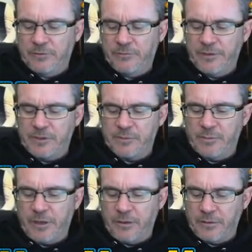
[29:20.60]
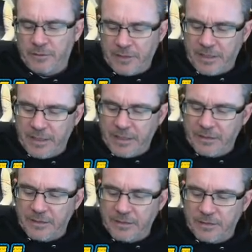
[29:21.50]
one of these is better? I can't.
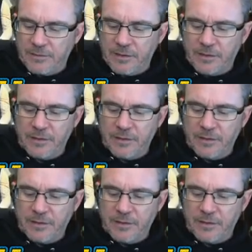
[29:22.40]
Okay.